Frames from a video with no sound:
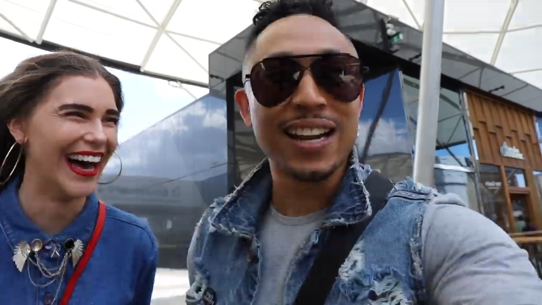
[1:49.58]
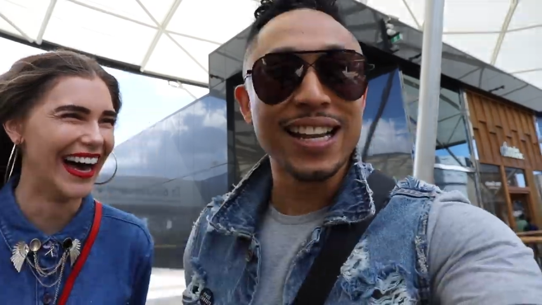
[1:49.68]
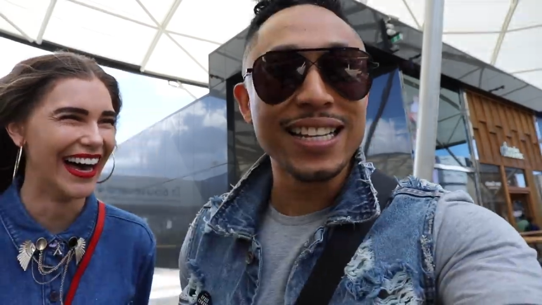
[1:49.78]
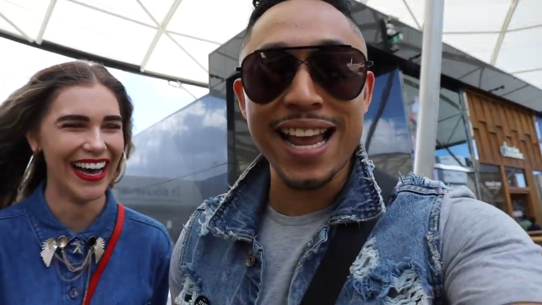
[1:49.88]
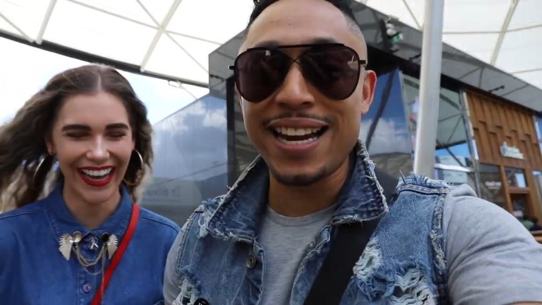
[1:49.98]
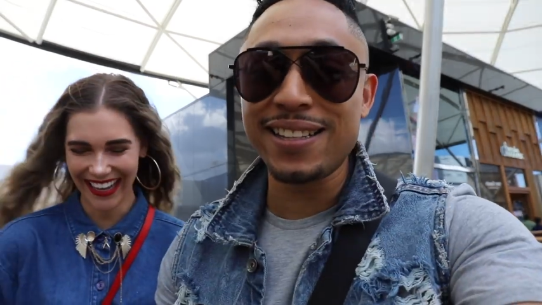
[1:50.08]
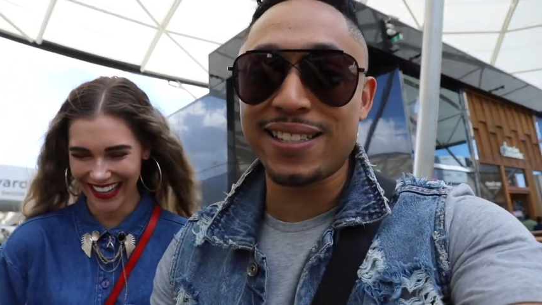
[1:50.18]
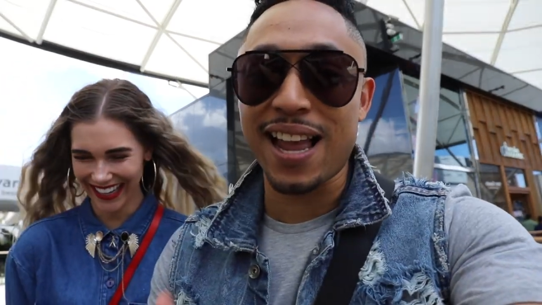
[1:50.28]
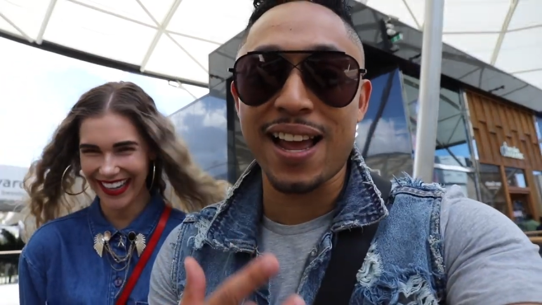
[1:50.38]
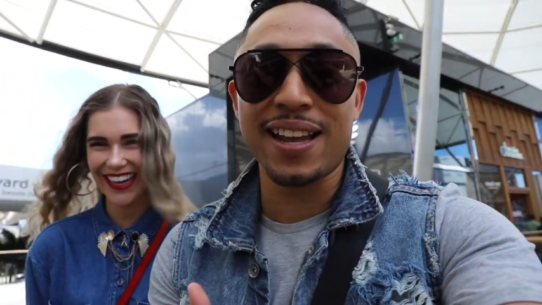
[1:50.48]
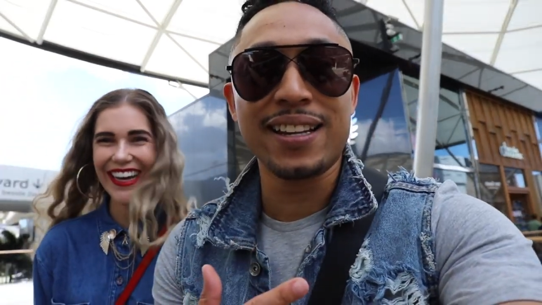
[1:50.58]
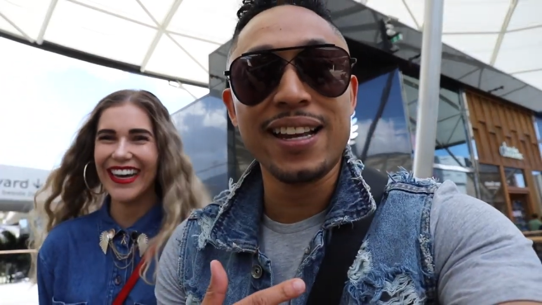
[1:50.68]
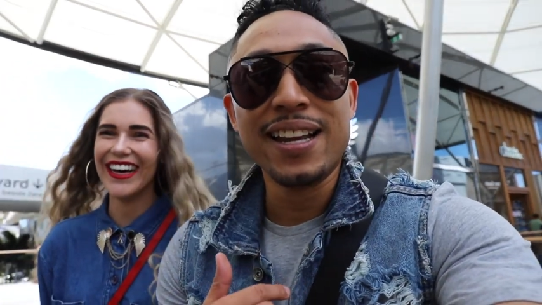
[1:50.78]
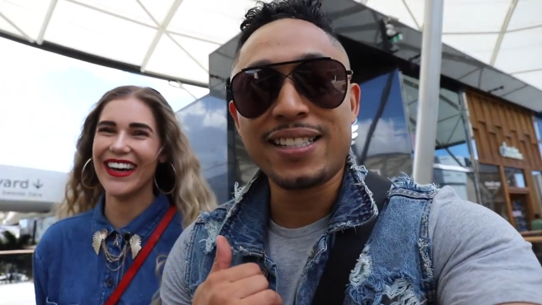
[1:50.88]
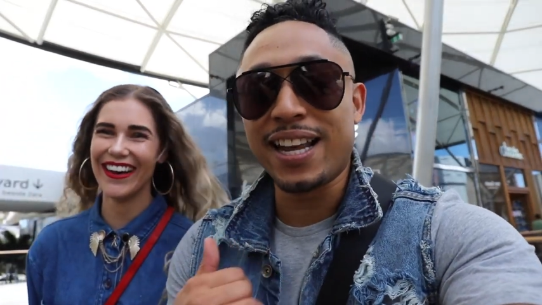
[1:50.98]
Speaker 1: let's head inside,
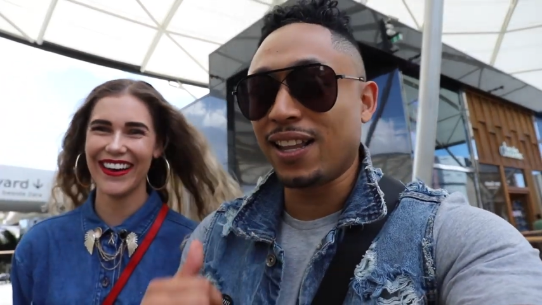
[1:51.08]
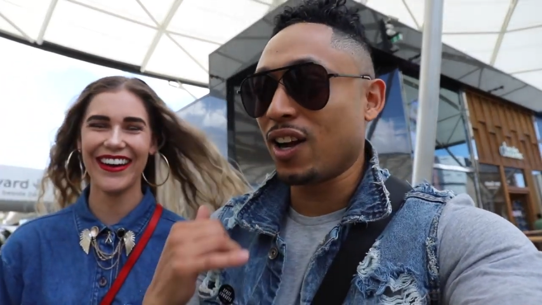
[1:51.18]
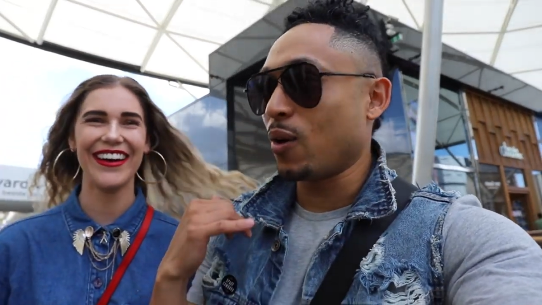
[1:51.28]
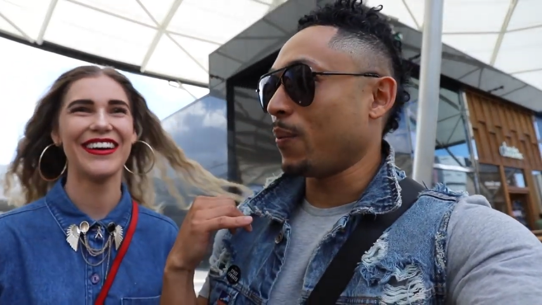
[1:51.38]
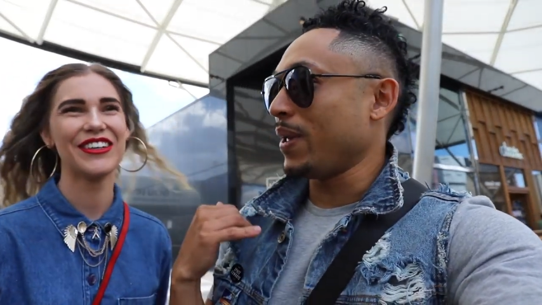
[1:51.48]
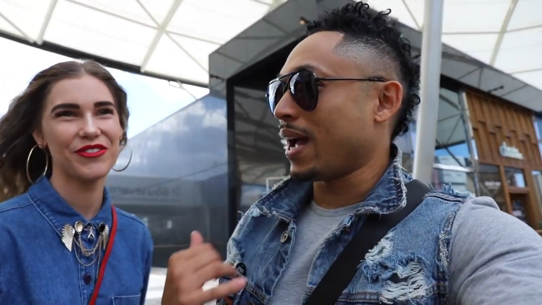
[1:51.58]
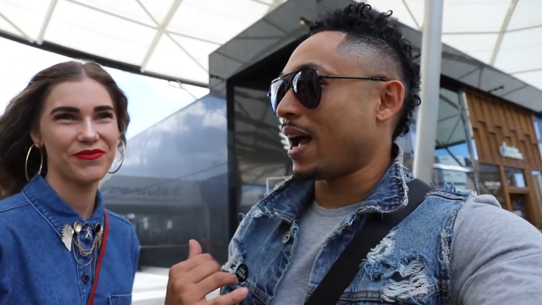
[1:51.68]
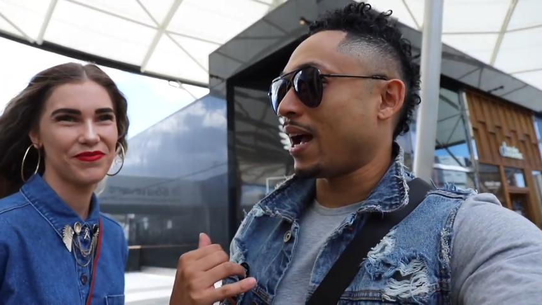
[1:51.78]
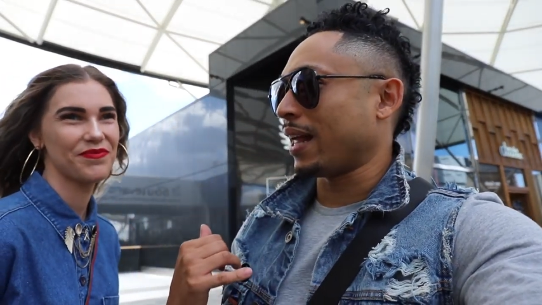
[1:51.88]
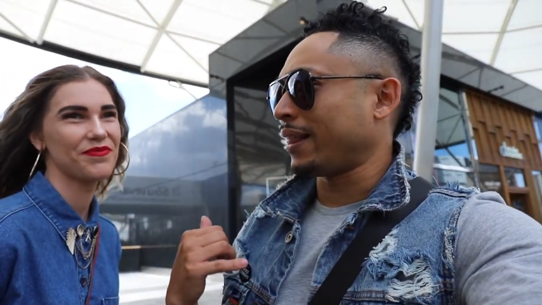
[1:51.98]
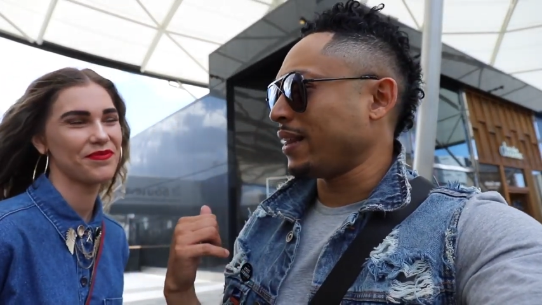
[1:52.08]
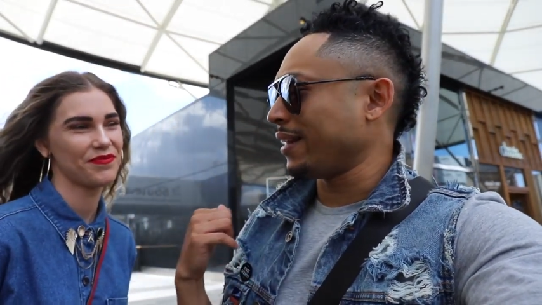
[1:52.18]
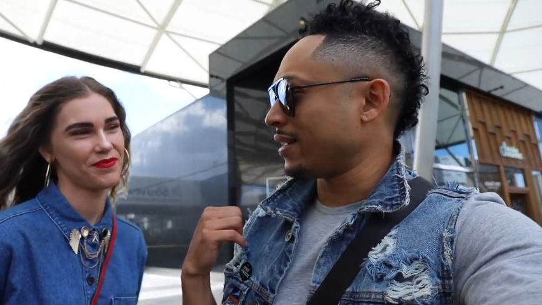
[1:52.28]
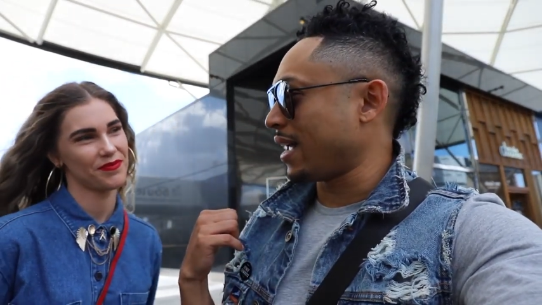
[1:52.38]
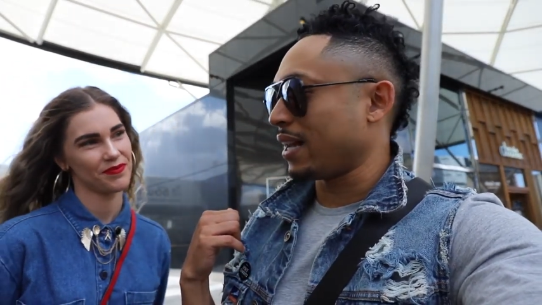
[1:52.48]
take a look at what we got. I think
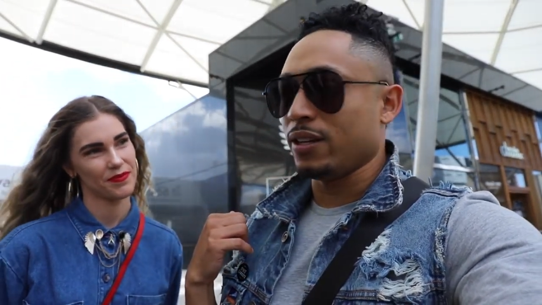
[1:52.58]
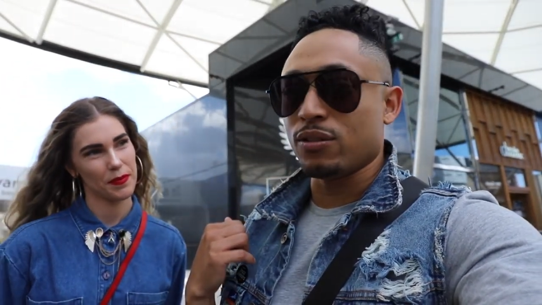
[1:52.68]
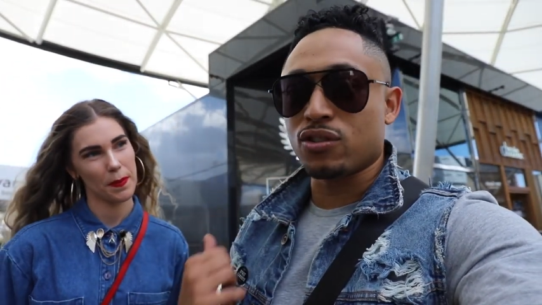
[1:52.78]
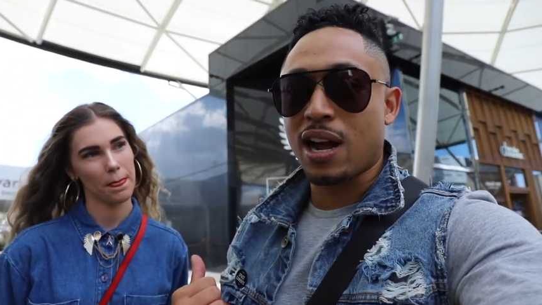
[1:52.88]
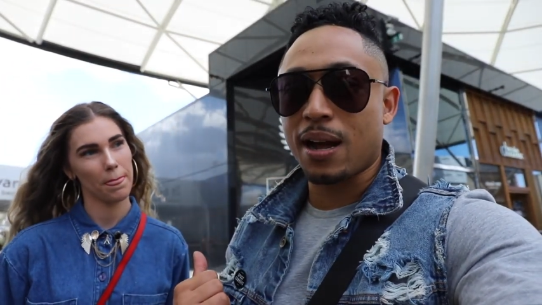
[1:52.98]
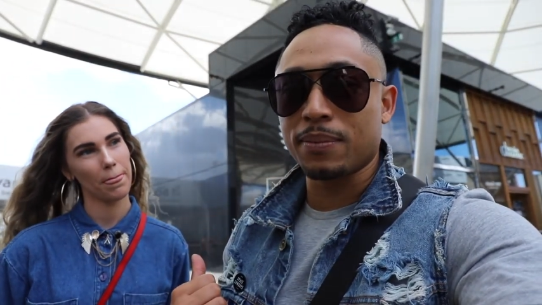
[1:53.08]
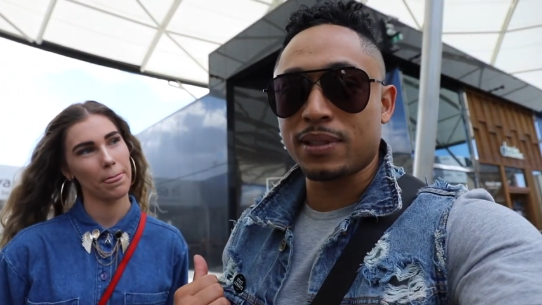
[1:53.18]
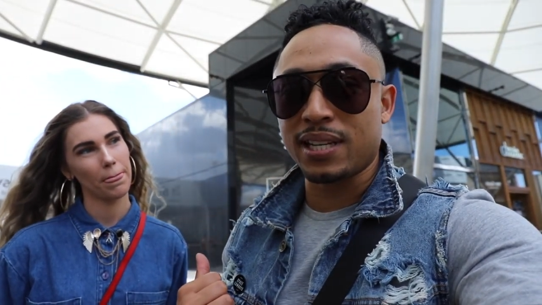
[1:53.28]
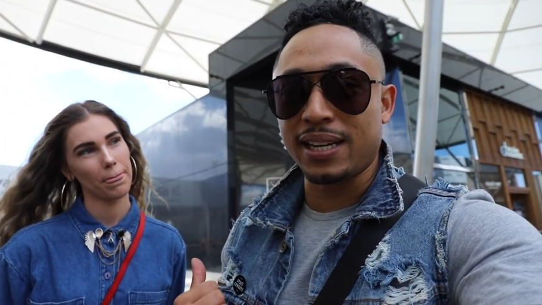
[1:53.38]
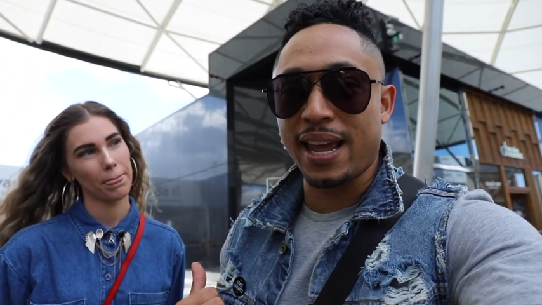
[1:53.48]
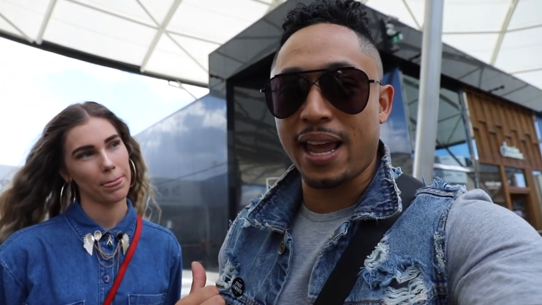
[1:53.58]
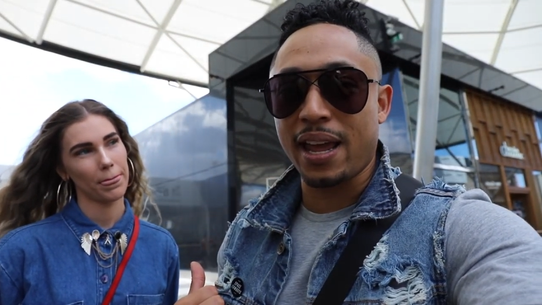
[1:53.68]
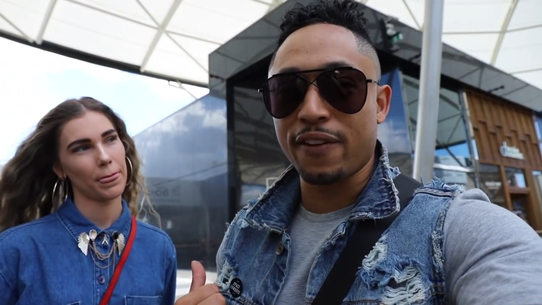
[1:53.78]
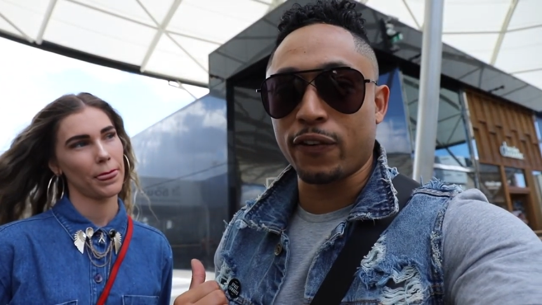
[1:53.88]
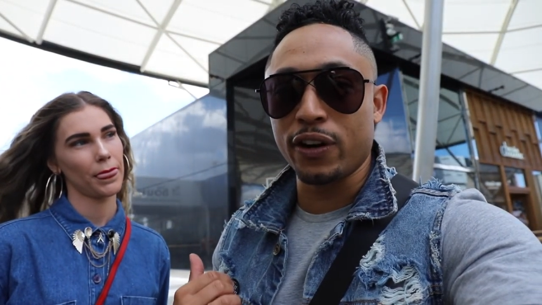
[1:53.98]
they just had a new drop
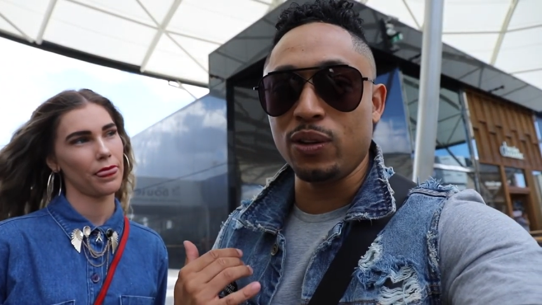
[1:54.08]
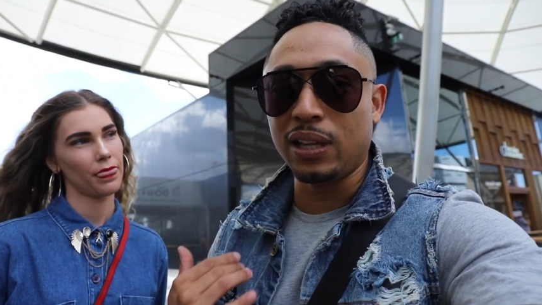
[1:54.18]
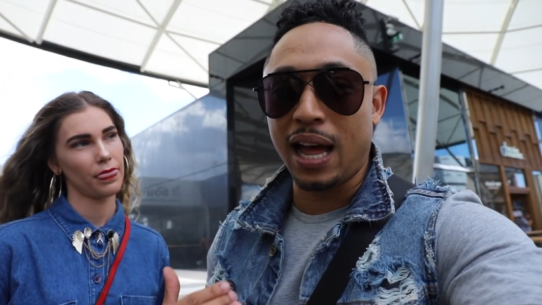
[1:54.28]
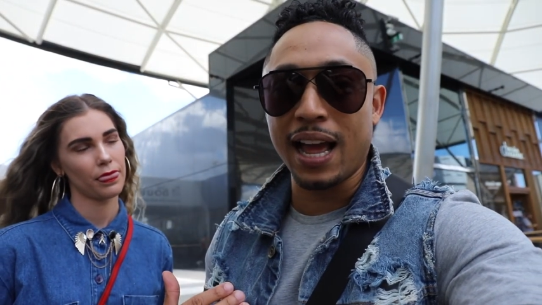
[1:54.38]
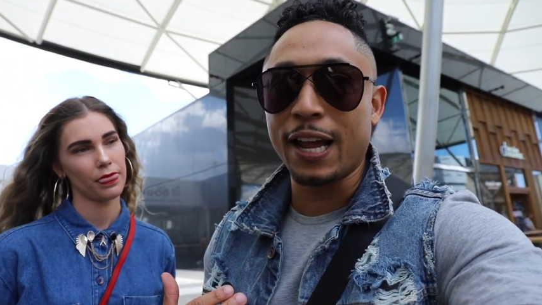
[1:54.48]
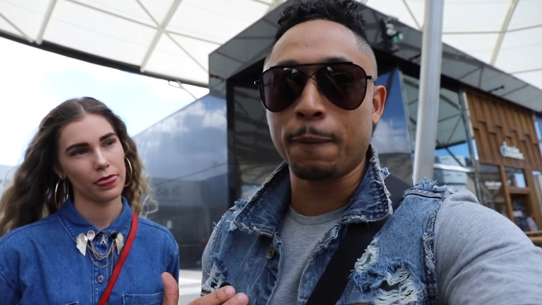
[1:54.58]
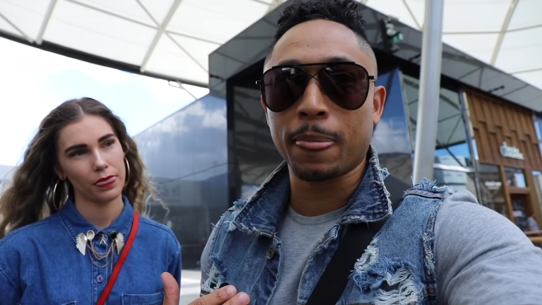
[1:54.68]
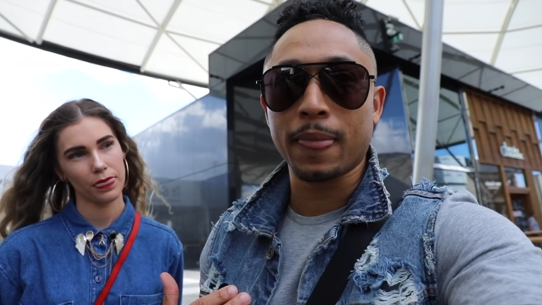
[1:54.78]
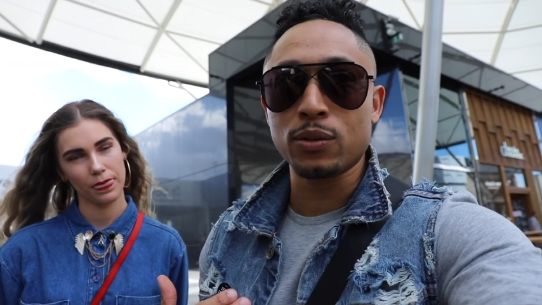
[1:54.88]
today for a new line.